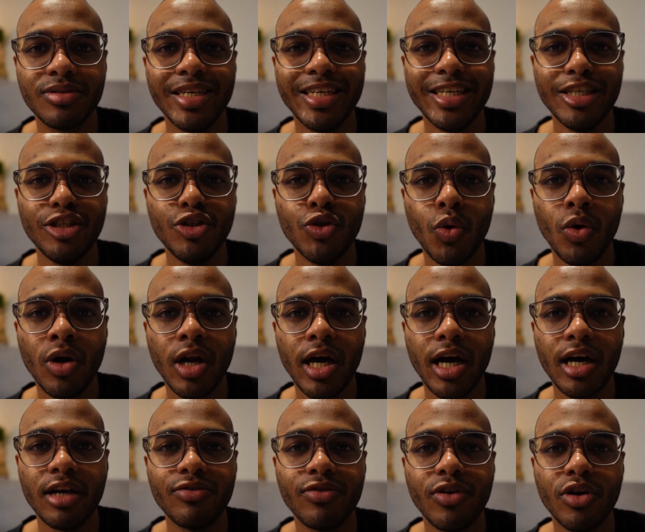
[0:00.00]
in your
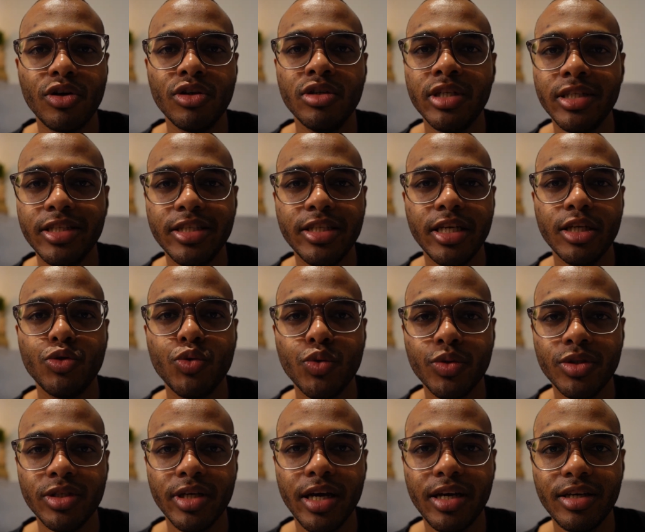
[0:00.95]
life on a
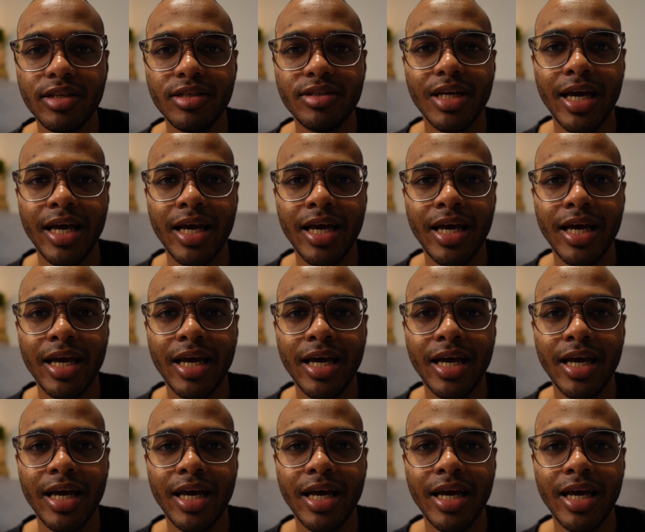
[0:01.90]
day-to-day